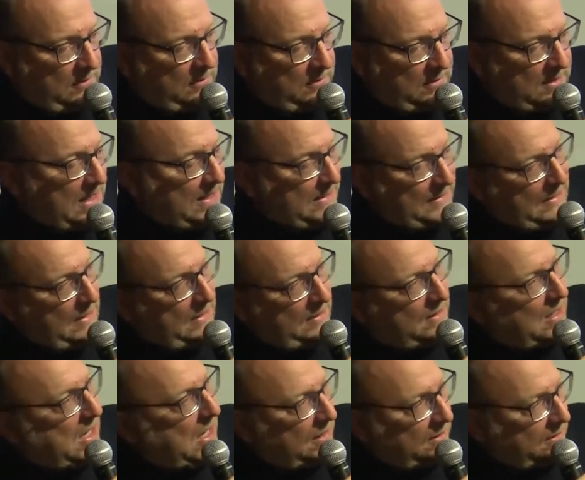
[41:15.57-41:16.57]
satellite
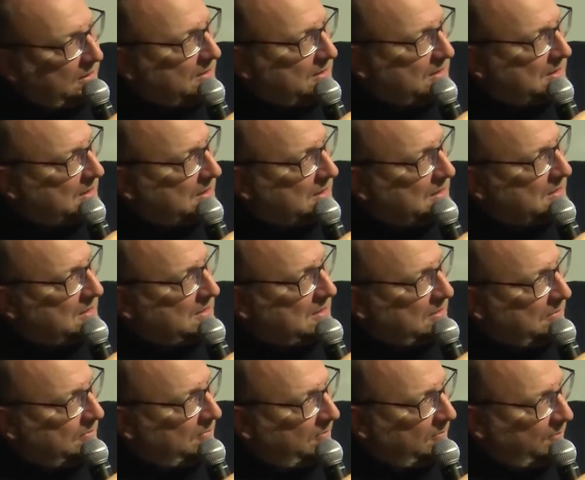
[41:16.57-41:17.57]
guidance
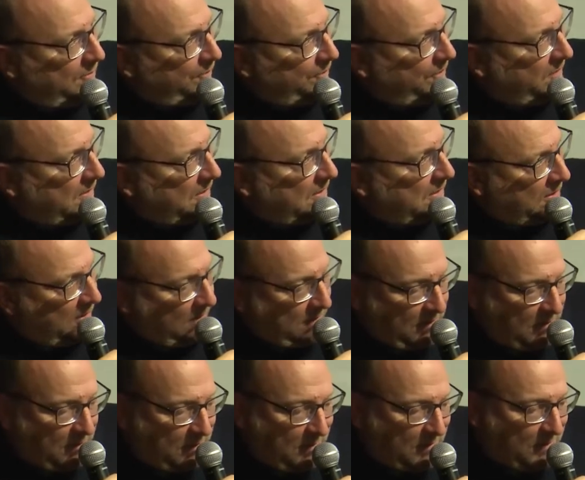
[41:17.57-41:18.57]
system
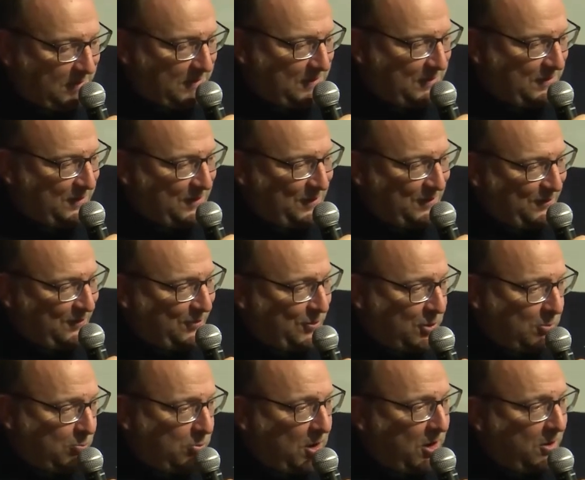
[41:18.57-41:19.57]
for
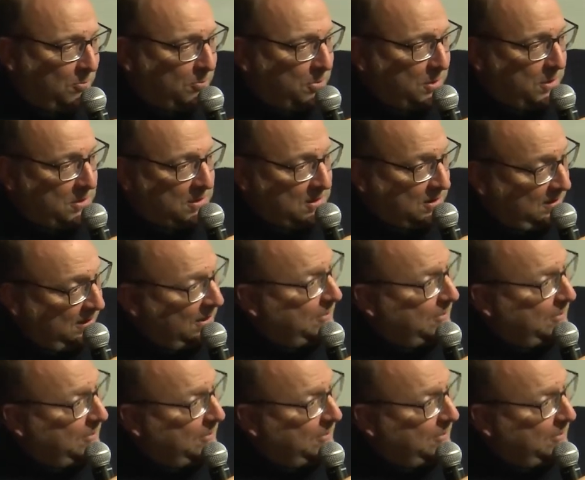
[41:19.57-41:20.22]
bombers, and they